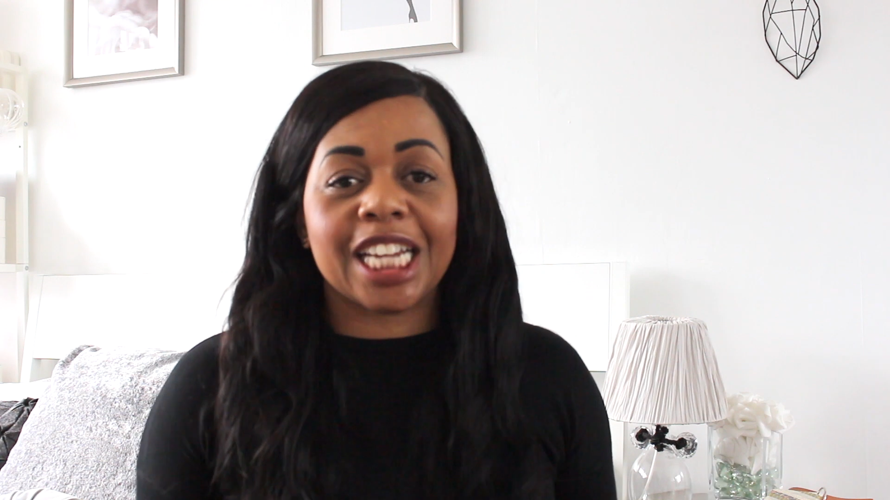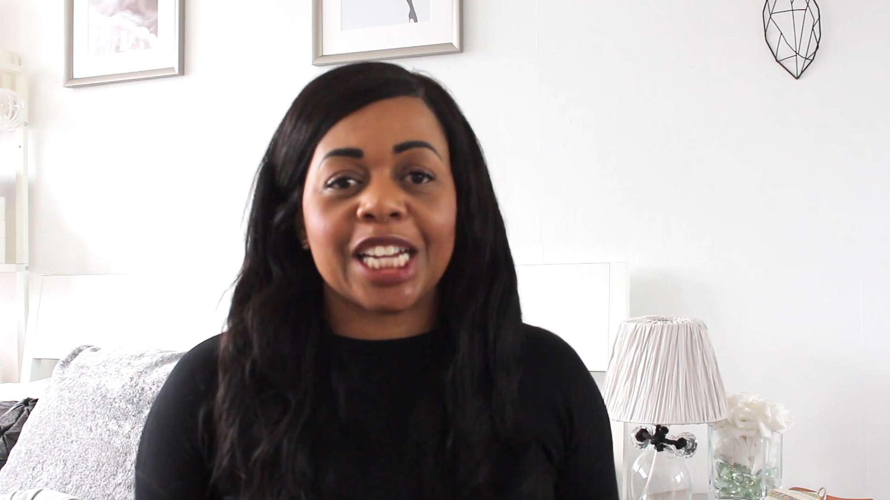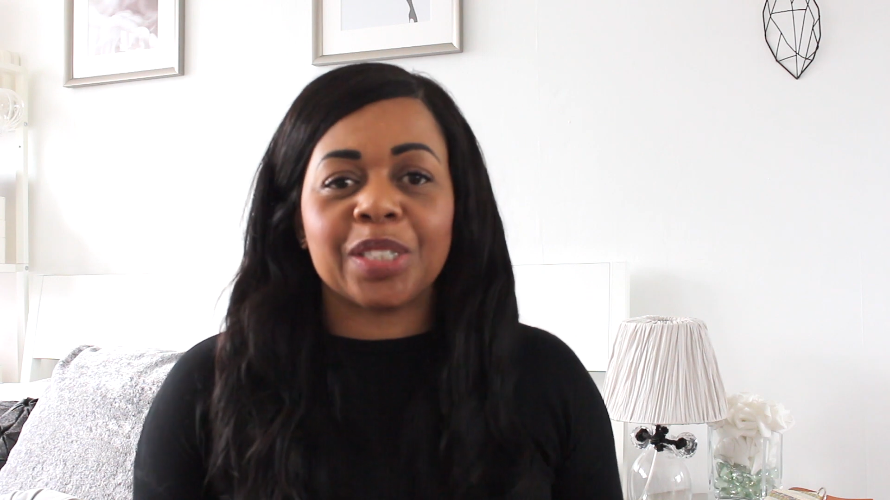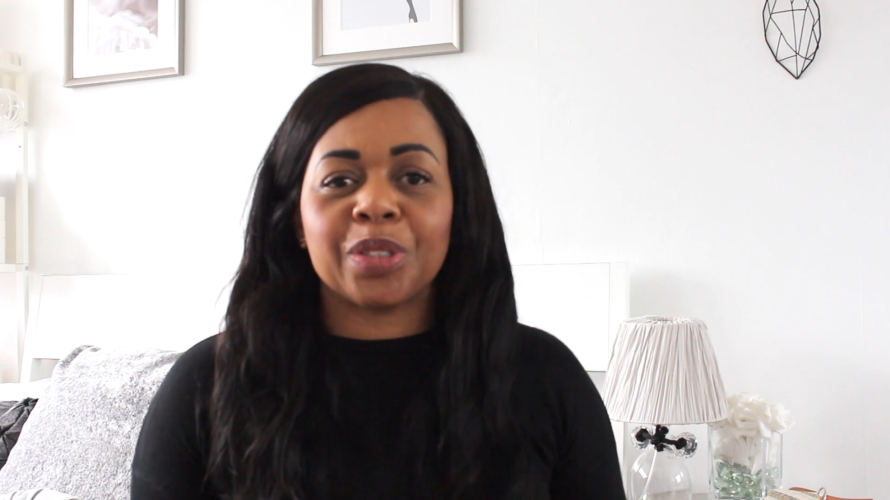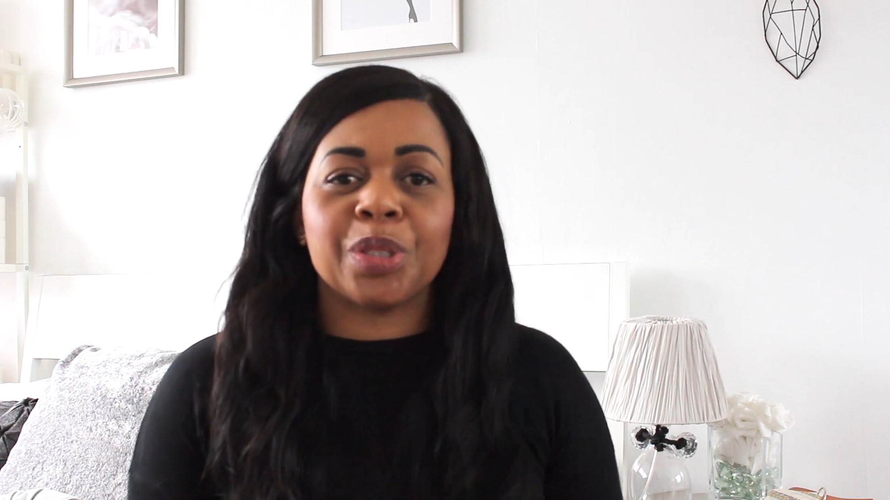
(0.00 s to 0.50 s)

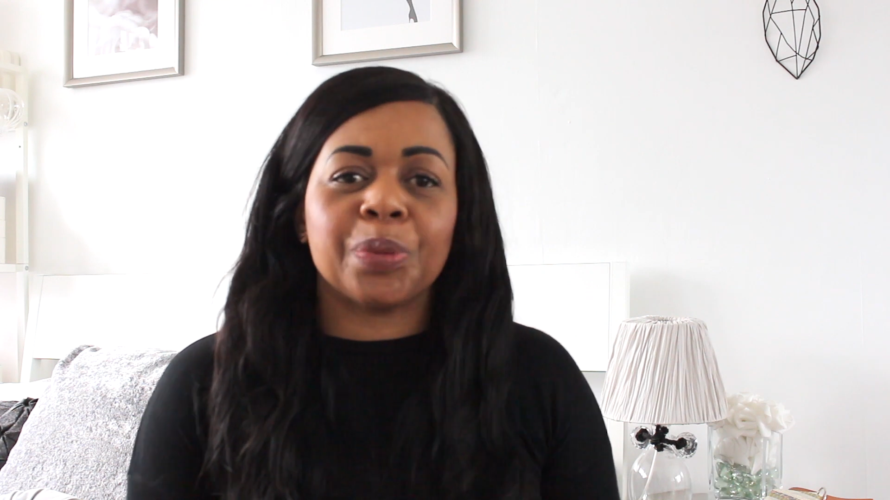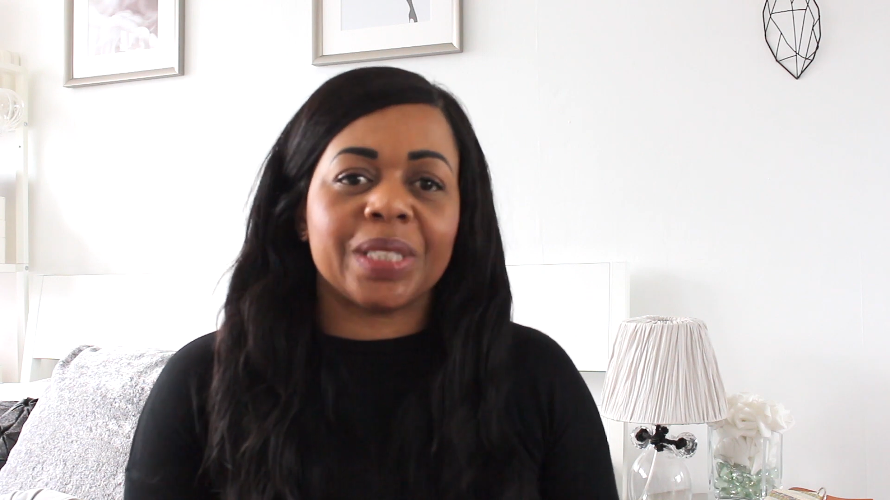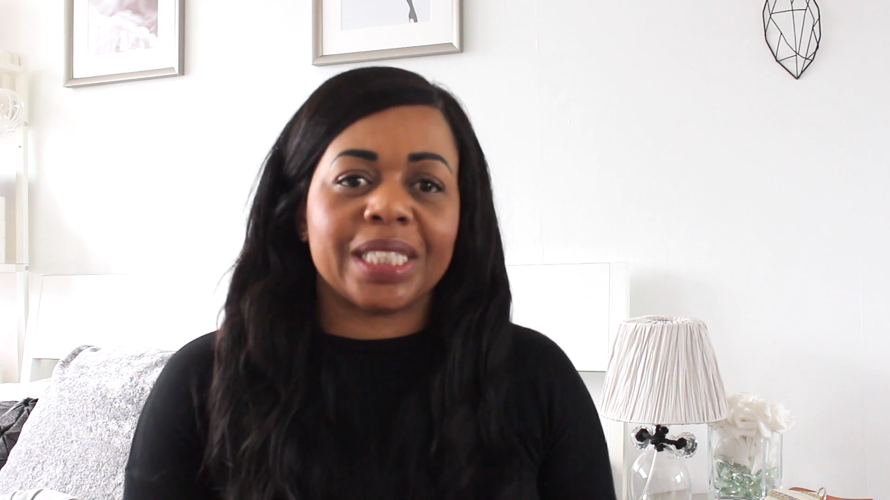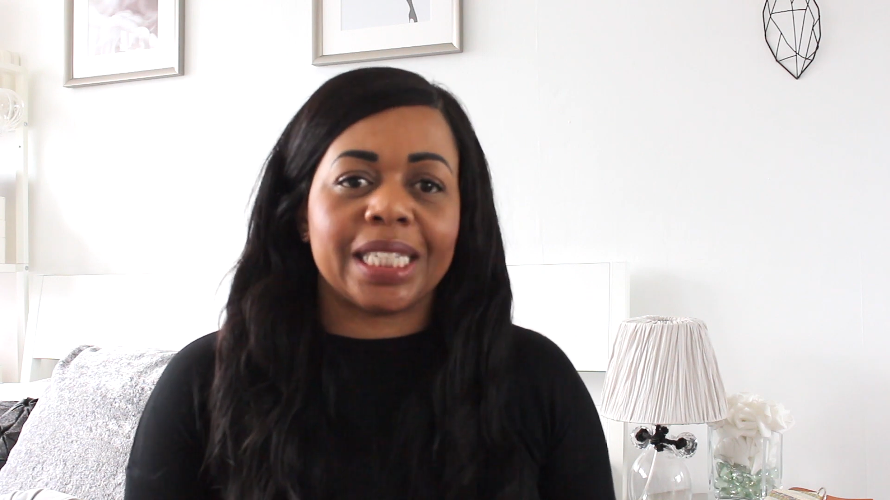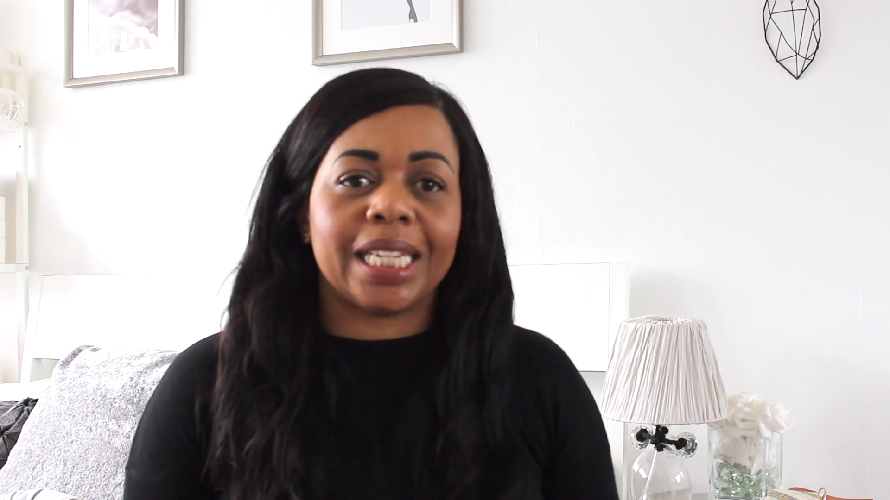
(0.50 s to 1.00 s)
channel you will
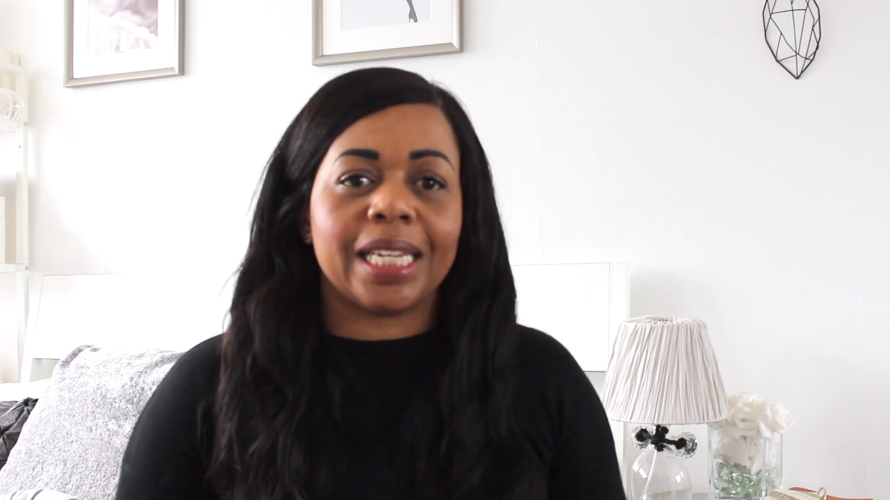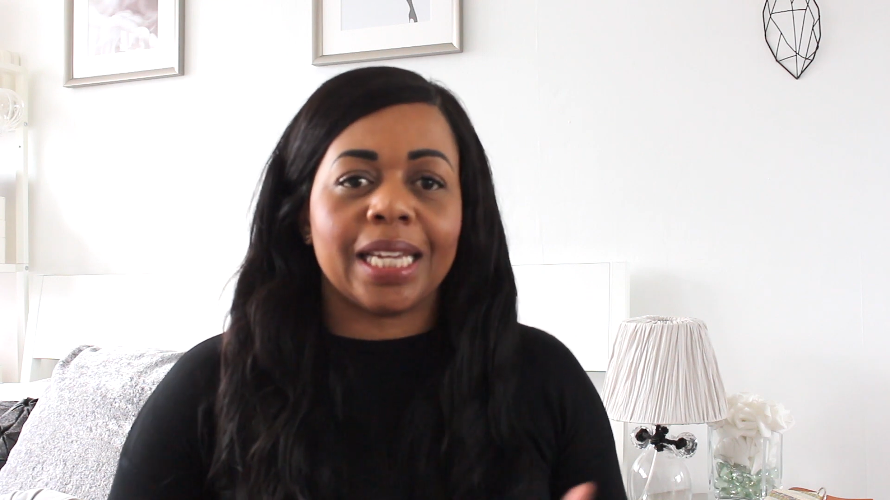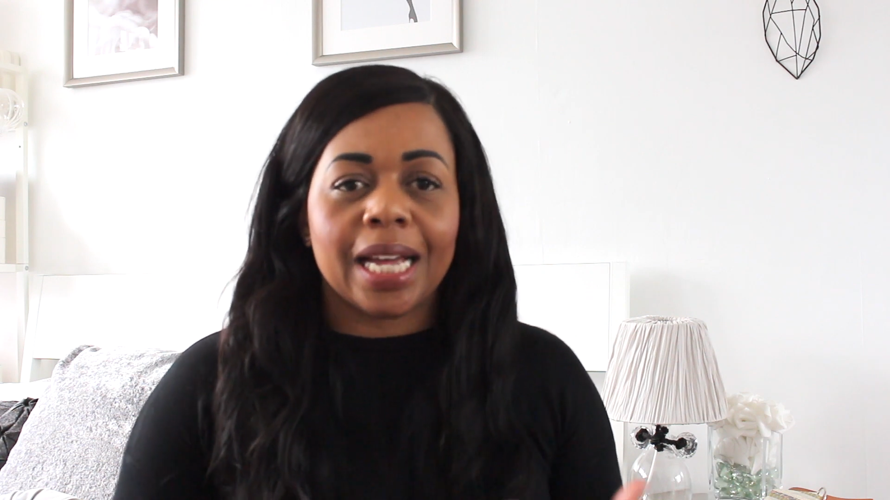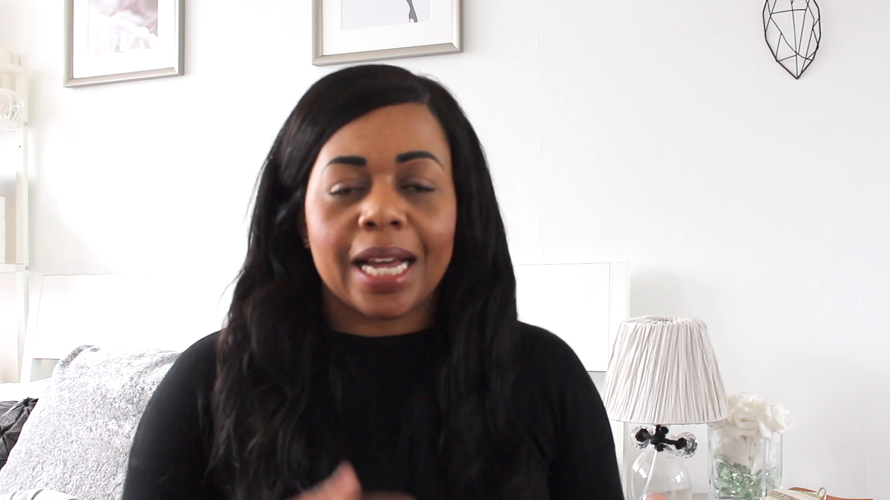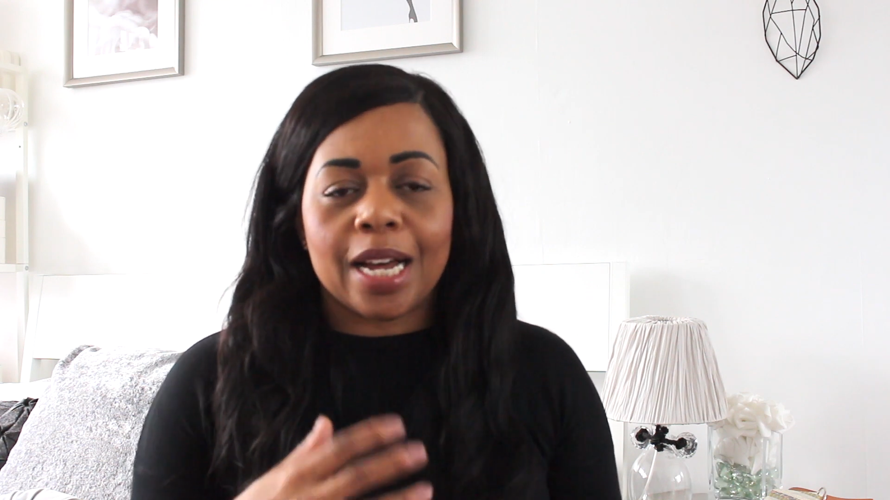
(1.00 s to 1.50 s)
see